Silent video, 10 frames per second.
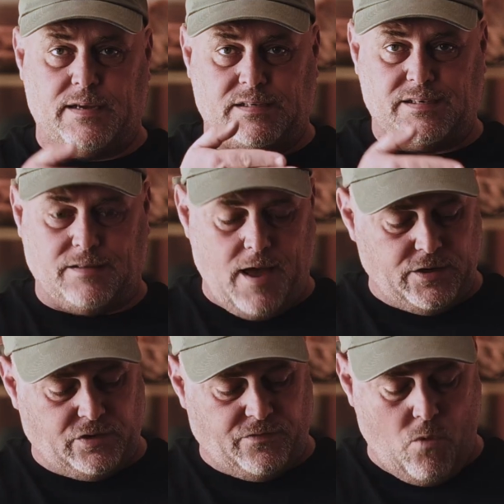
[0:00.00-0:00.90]
a
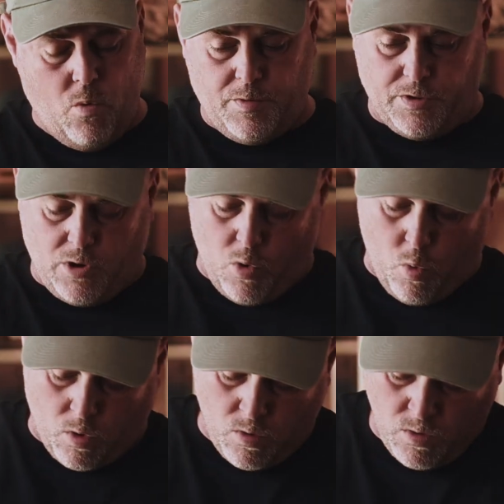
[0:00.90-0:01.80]
sliced form of the
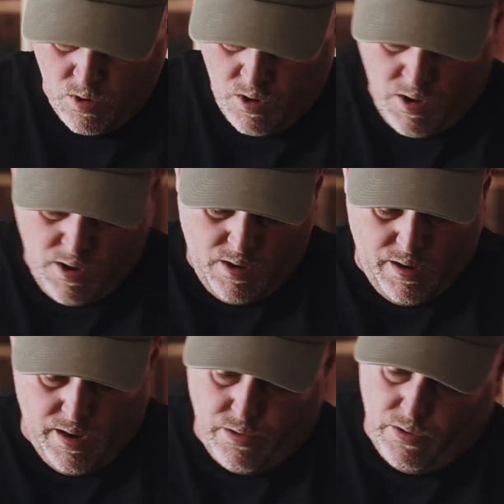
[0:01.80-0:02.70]
coral,
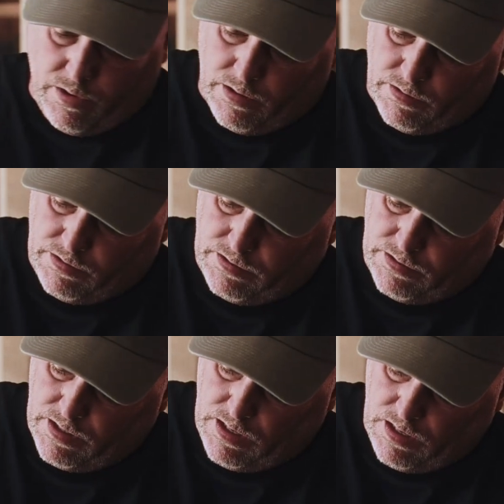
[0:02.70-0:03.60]
and you can
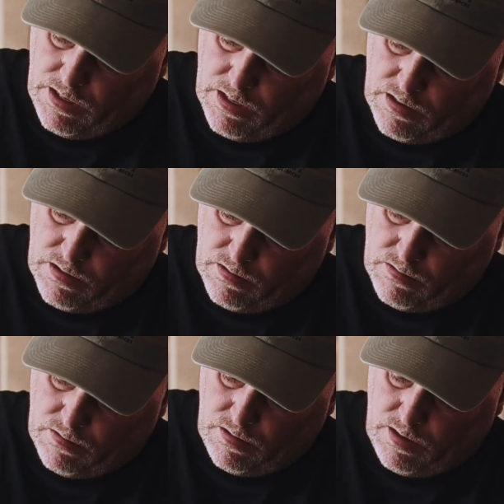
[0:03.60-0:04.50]
see it
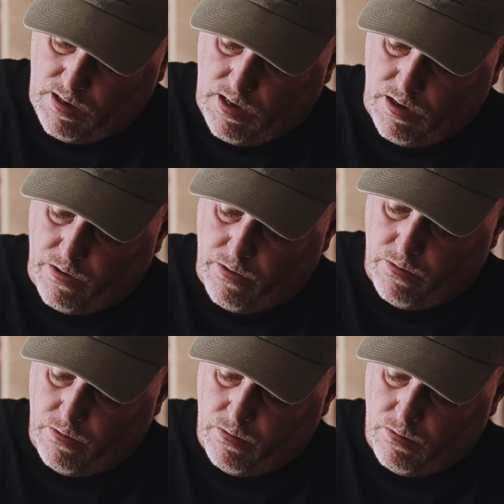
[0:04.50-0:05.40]

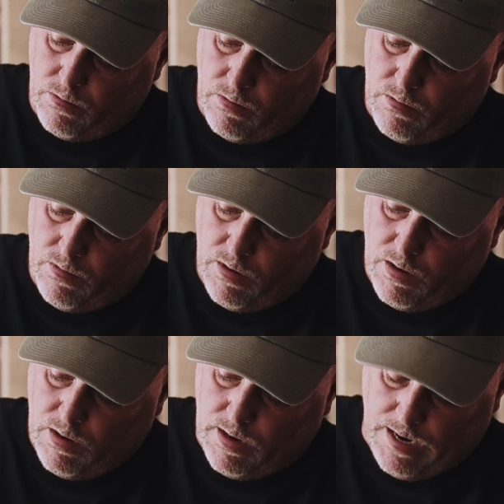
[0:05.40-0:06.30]
here.
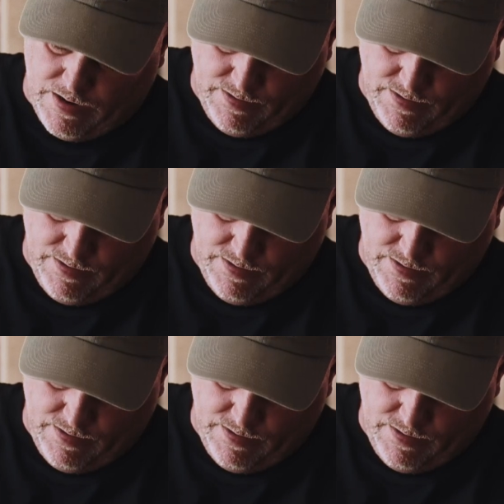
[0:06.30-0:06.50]
And